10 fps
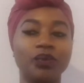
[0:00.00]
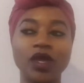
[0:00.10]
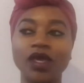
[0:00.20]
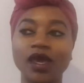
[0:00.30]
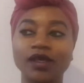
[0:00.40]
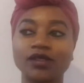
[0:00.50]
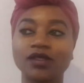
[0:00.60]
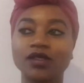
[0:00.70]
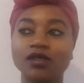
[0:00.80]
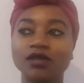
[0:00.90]
we go
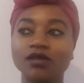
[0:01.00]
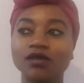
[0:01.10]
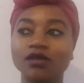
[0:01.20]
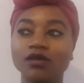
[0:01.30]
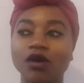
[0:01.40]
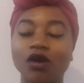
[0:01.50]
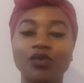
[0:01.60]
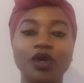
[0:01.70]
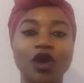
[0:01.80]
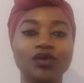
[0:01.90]
to
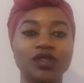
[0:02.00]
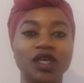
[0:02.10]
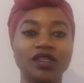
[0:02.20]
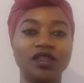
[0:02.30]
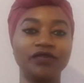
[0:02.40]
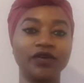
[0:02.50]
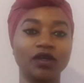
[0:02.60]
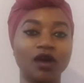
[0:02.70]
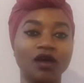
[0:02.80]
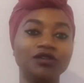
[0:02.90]
a
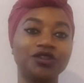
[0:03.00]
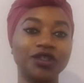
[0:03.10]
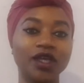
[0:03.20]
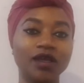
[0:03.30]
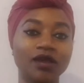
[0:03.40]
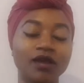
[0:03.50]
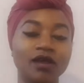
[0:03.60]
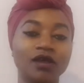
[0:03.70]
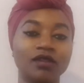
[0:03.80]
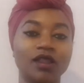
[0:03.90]
different country
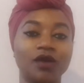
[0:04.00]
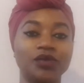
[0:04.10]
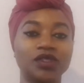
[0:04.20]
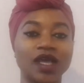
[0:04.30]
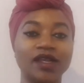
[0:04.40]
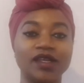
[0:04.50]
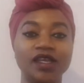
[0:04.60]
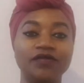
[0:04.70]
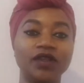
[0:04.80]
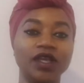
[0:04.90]
that we start
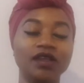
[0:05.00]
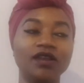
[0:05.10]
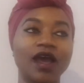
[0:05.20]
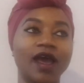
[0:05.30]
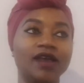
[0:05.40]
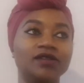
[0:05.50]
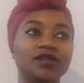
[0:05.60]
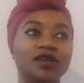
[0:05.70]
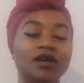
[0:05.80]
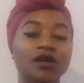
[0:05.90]
living in
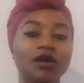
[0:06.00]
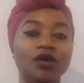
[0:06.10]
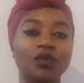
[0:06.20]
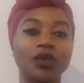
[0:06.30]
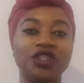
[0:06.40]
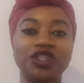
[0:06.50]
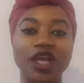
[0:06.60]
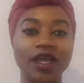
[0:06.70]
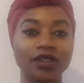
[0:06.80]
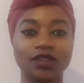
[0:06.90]
and we
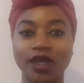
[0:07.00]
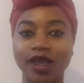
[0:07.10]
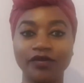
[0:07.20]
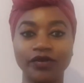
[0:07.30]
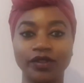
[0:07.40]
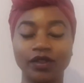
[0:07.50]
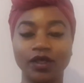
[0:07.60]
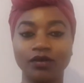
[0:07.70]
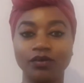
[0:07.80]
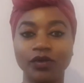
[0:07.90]
change
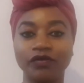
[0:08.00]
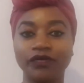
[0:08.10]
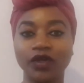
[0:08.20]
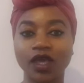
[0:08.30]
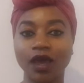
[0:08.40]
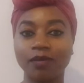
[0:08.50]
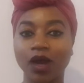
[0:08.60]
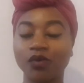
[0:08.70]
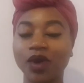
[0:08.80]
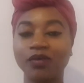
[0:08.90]
everything. We forget
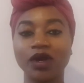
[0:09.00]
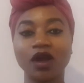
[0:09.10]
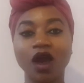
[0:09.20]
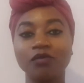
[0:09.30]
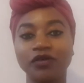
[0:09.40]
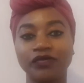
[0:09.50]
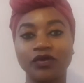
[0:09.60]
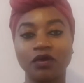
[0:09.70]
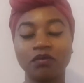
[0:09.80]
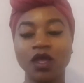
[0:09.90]
about where we're coming
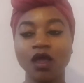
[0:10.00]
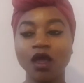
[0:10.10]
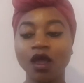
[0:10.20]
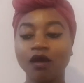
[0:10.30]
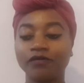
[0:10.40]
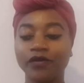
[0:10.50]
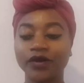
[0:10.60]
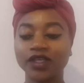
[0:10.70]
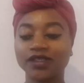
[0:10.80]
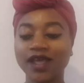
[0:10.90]
from. For
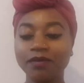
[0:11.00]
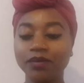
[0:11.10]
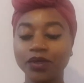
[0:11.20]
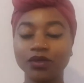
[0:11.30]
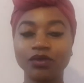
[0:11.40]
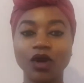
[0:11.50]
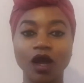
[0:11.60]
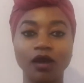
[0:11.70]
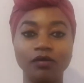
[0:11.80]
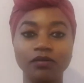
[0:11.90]
example,
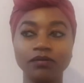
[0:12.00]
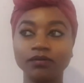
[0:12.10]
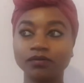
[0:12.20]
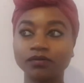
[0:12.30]
the